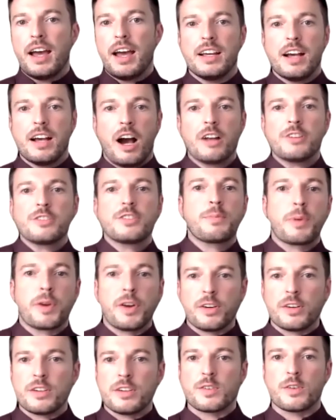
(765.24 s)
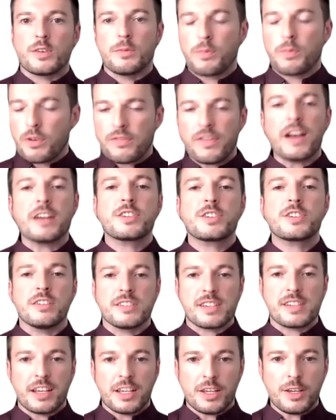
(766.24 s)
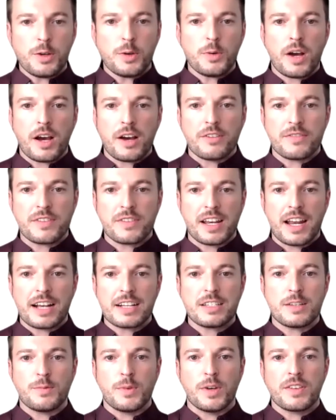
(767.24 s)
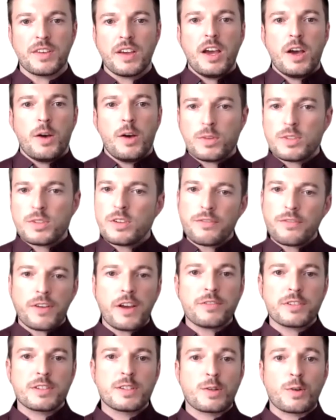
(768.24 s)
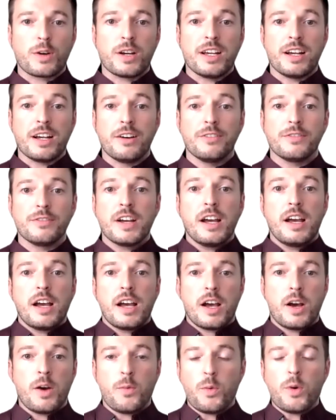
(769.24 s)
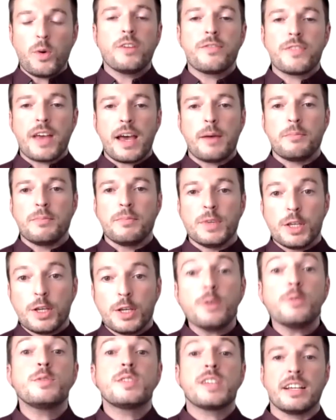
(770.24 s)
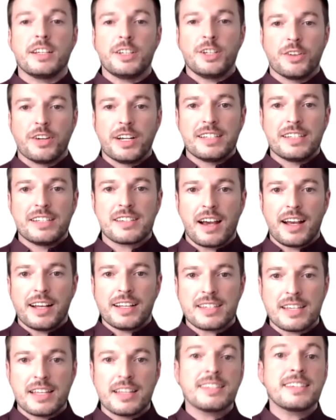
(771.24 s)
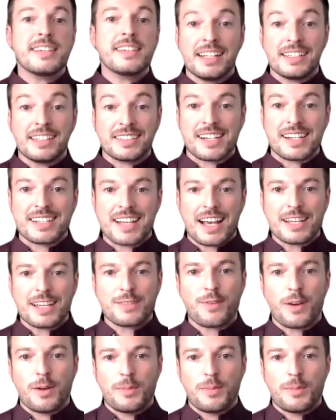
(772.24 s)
entrepreneurs or professionals that you have connected with? What's your favorite story of one of them using your insights and seeing success from